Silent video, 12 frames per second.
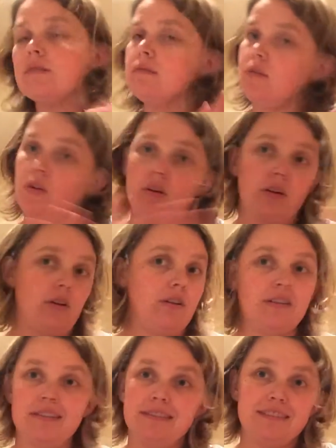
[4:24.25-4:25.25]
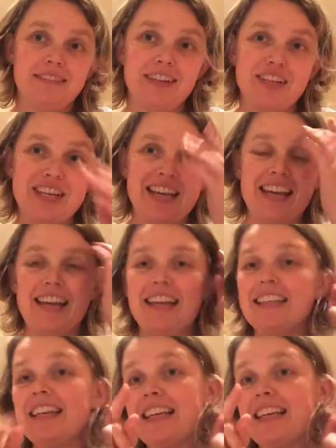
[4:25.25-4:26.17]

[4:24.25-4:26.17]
No, okay.